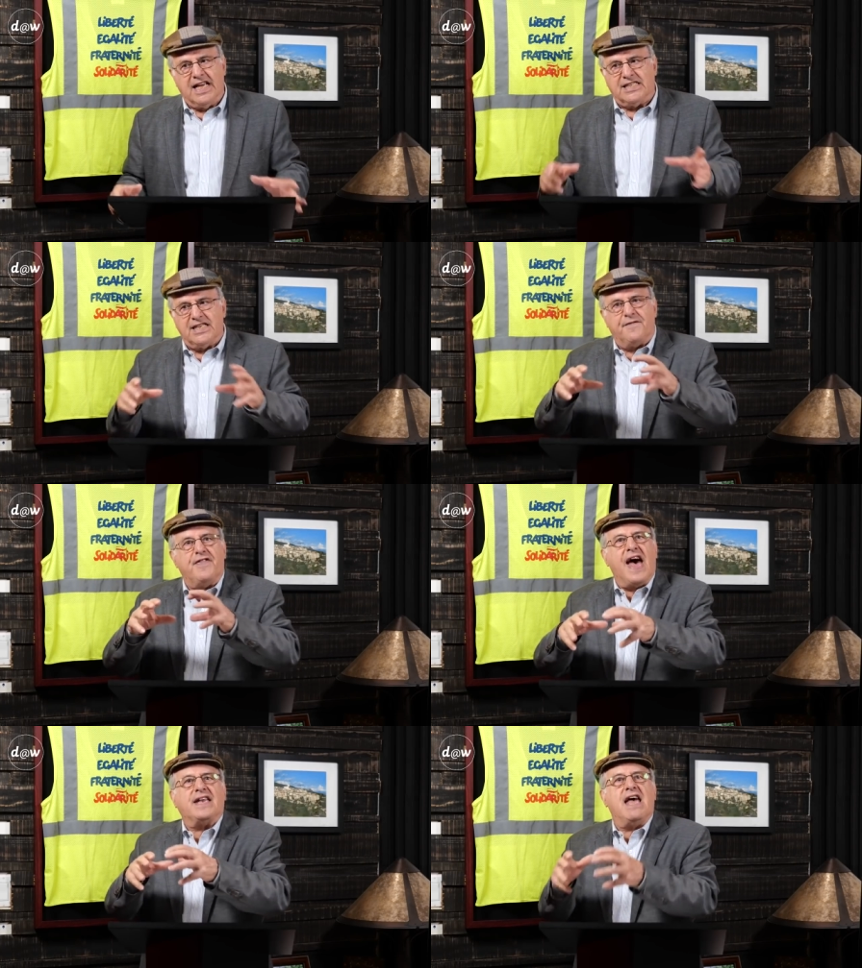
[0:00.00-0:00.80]
is if
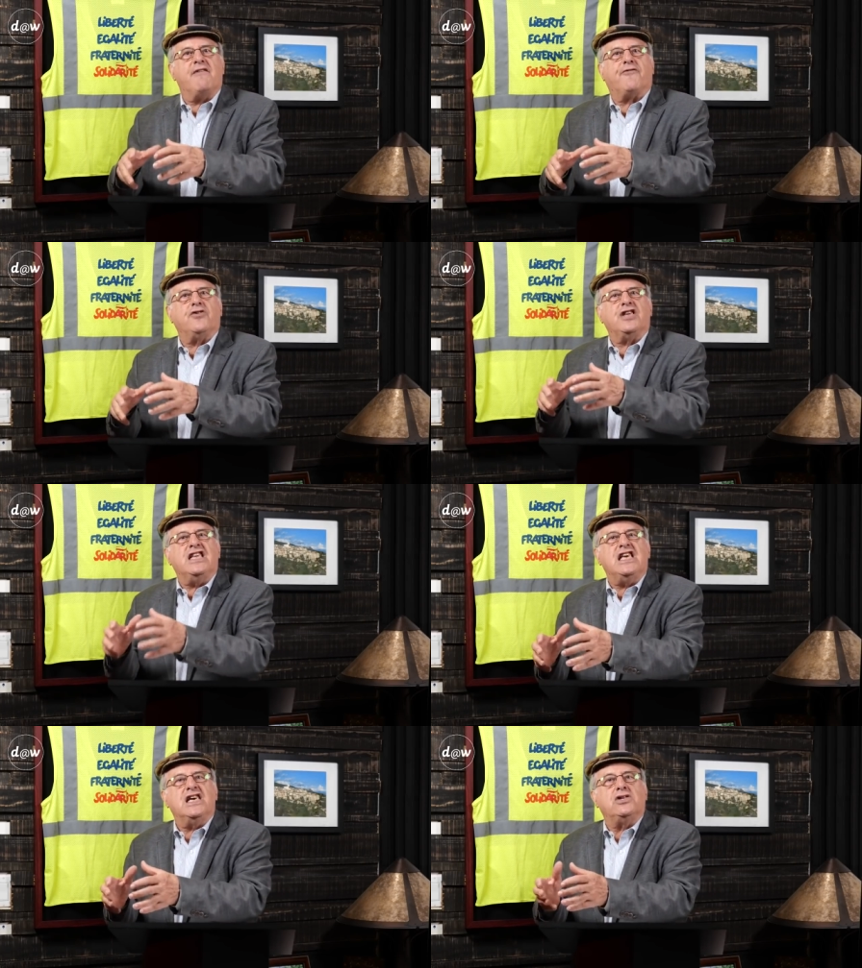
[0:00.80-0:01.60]
that effort
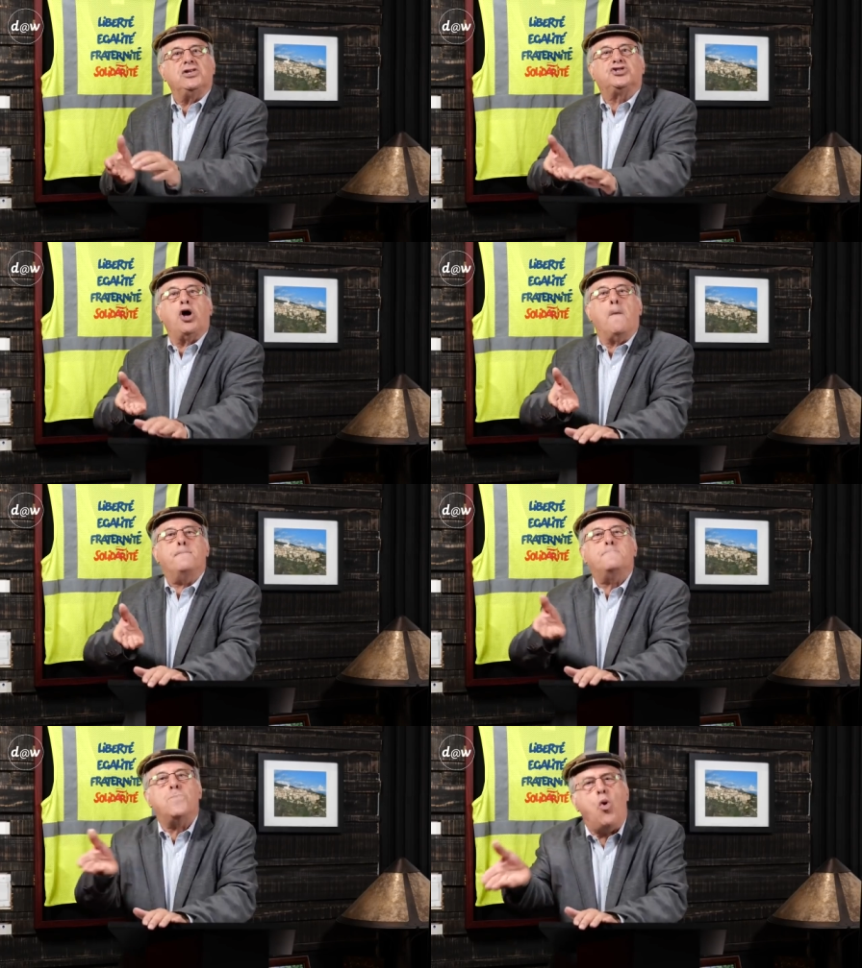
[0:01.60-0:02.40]
yields
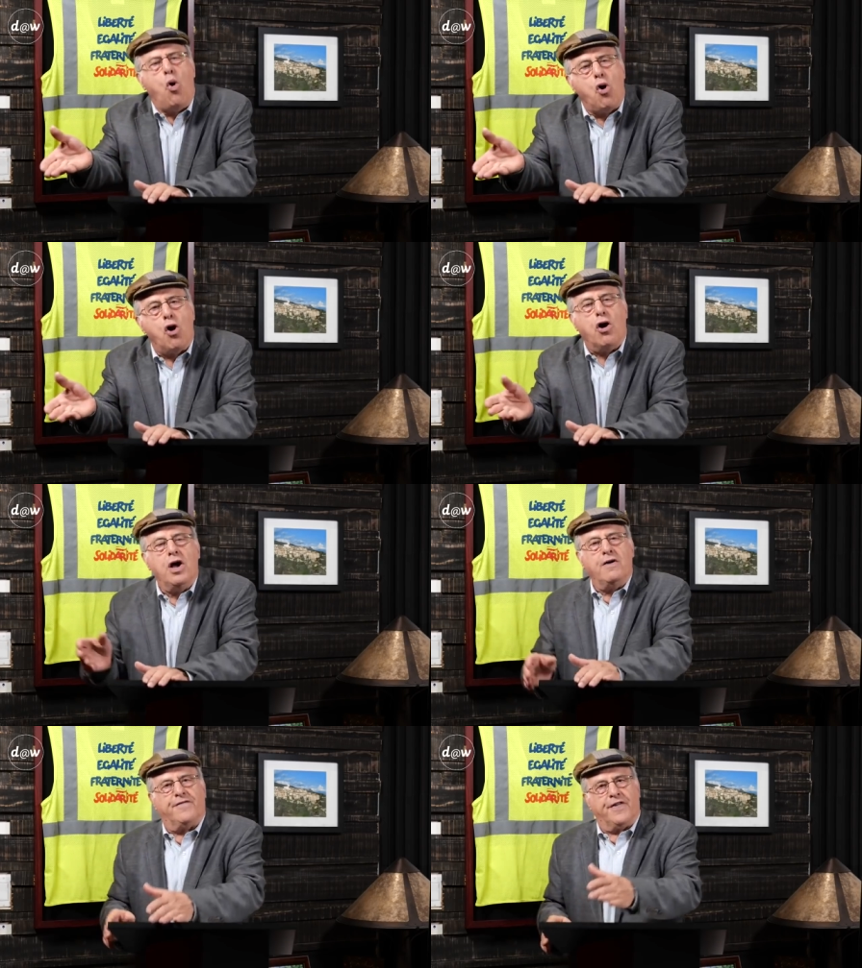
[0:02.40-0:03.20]
more
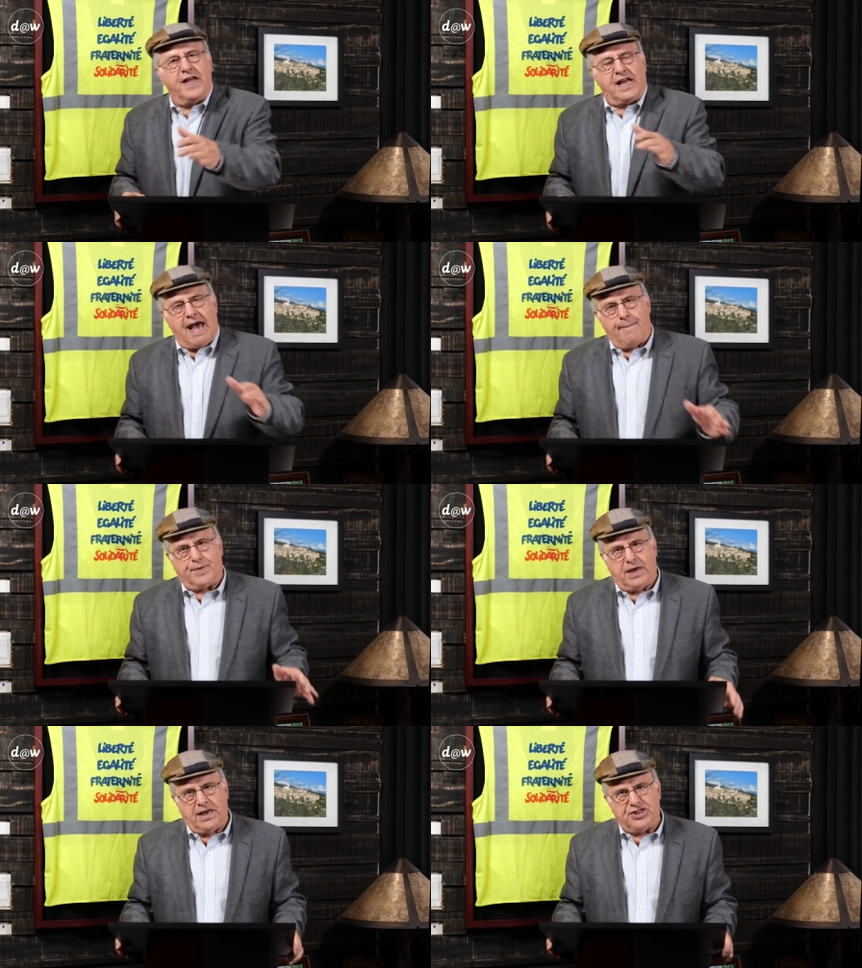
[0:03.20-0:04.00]
for the
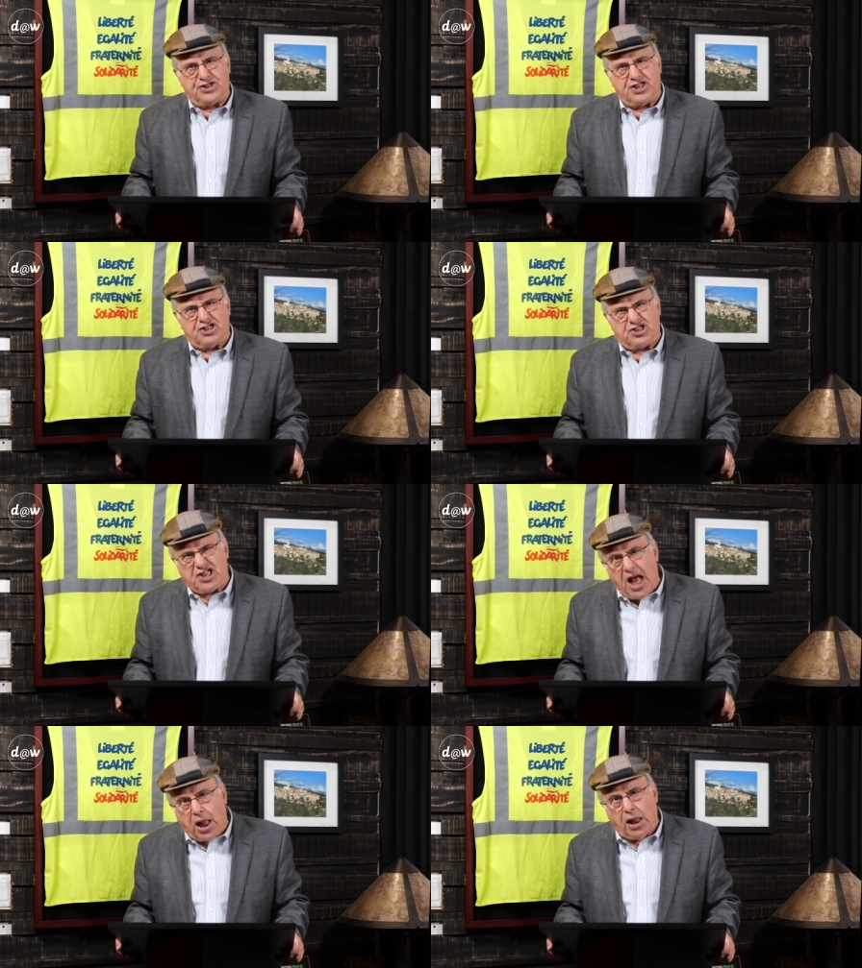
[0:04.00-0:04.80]
capitalist to
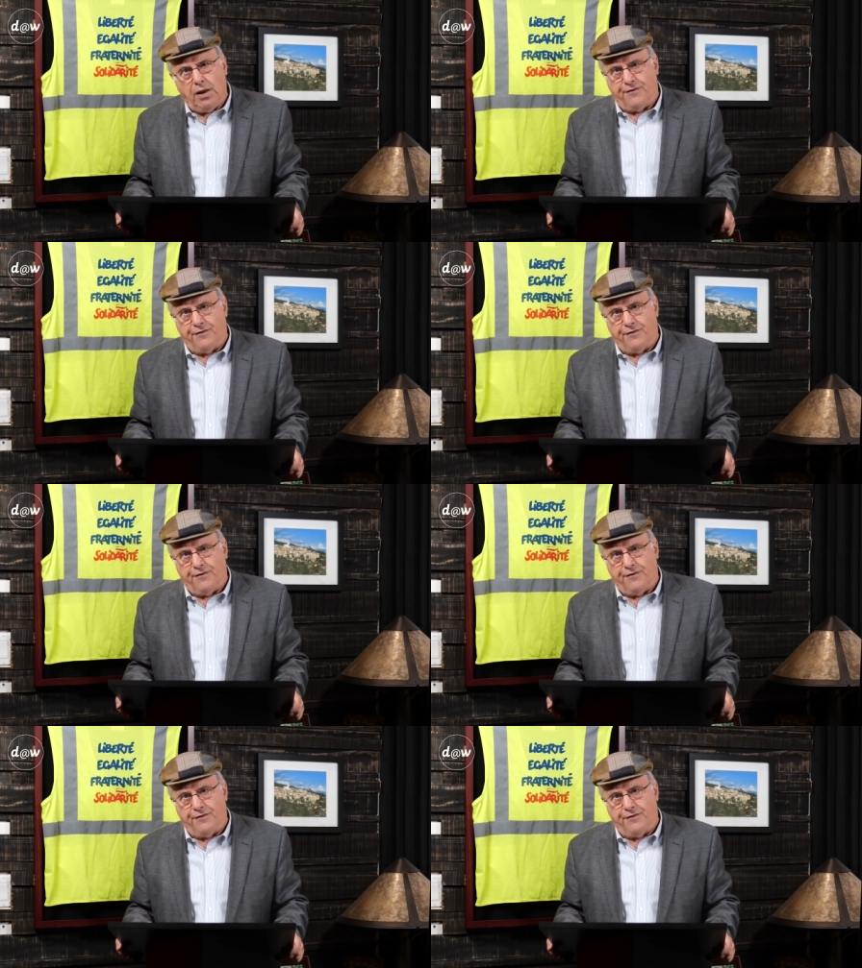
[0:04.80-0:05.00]
sell,